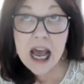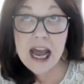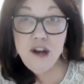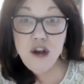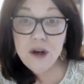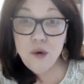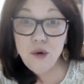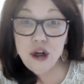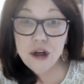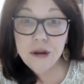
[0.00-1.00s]
And you can
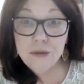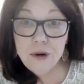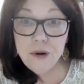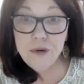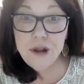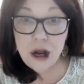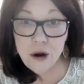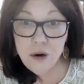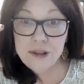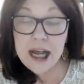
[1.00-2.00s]
look through
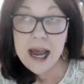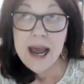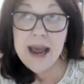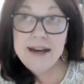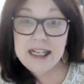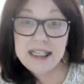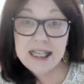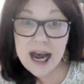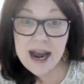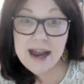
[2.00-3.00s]
those and
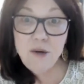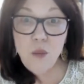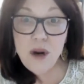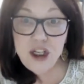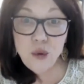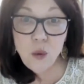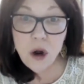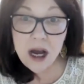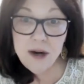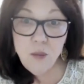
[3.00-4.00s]
decide which
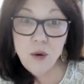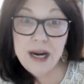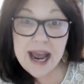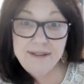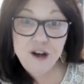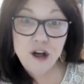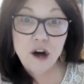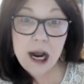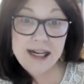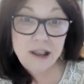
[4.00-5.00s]
one would have your
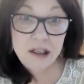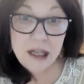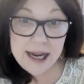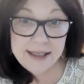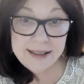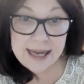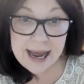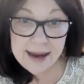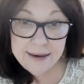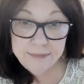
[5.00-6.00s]
ideal clients
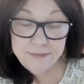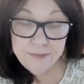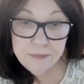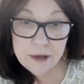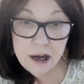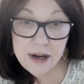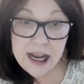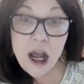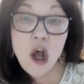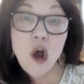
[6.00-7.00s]
at.
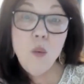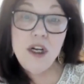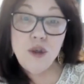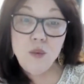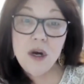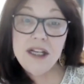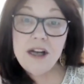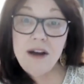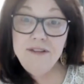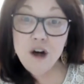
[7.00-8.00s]
Okay, which one
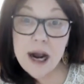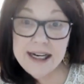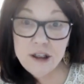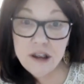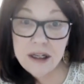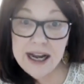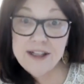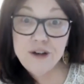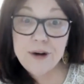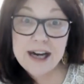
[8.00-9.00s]
of your ideal
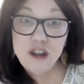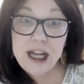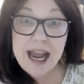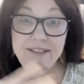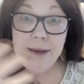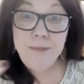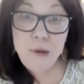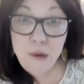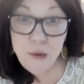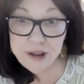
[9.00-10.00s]
clients are actually having
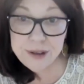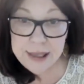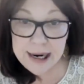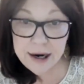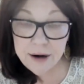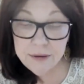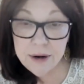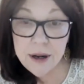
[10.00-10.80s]
booths there?